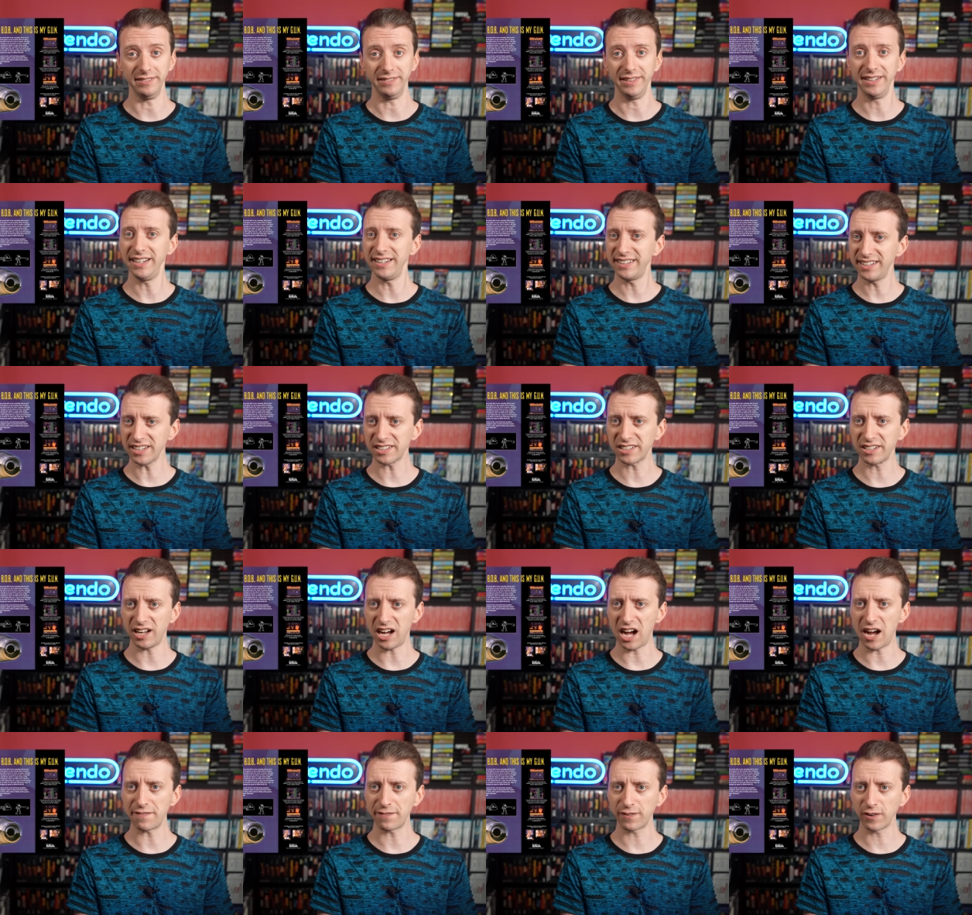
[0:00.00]
and it doesn't
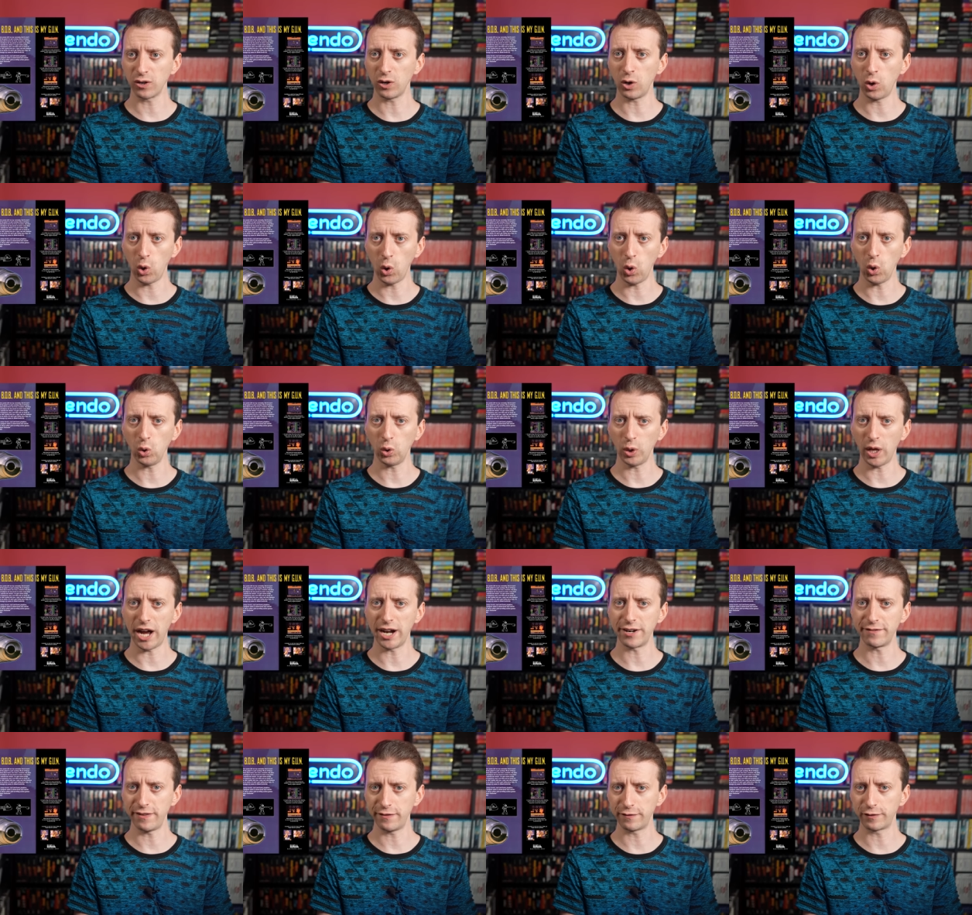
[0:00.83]
offer a whole
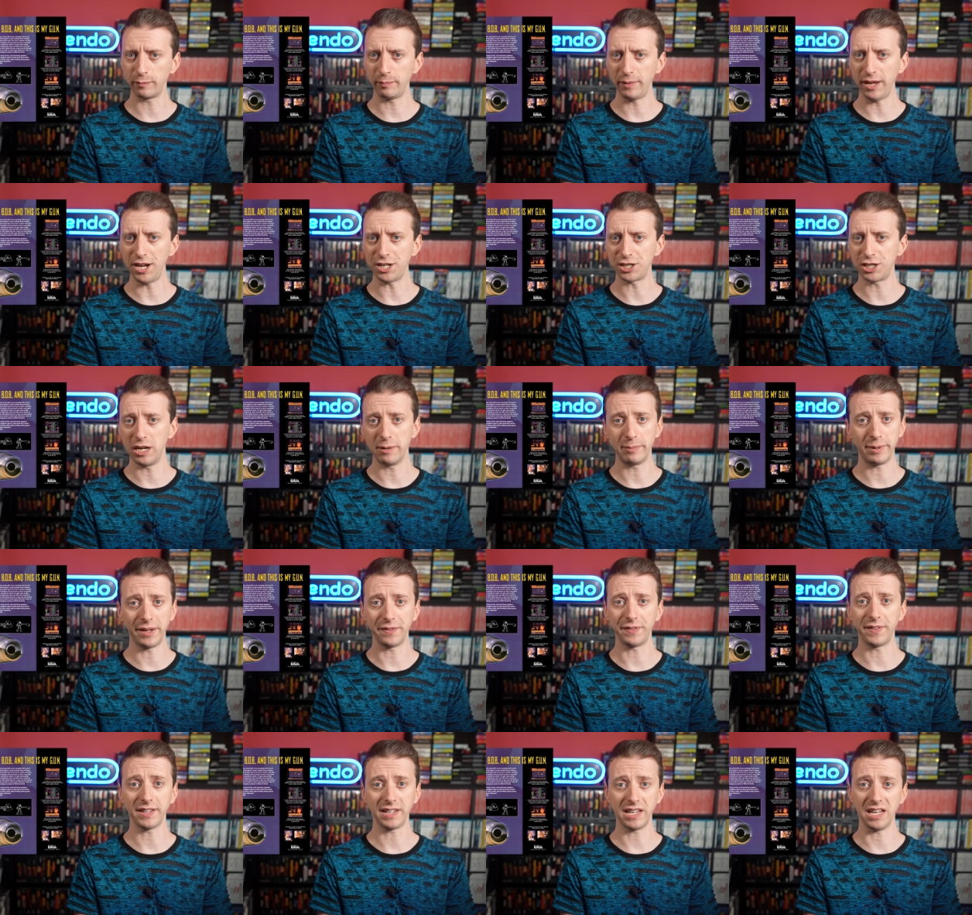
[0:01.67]
lot of information
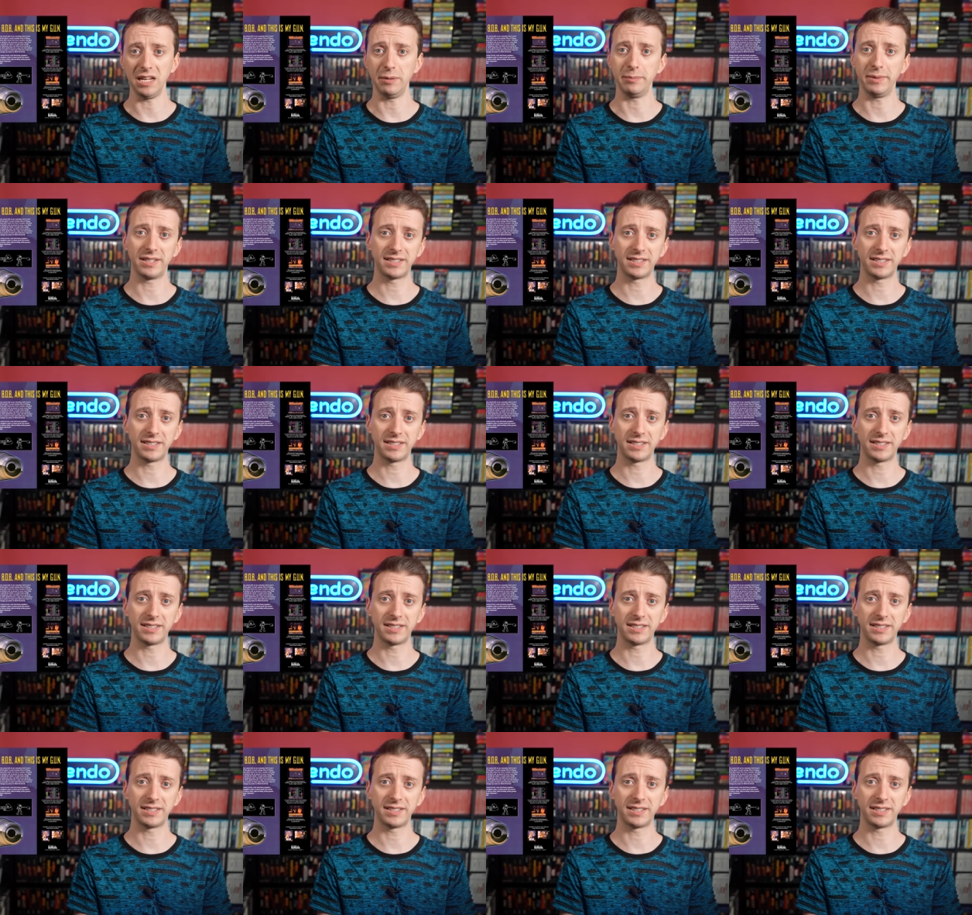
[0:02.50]
about the game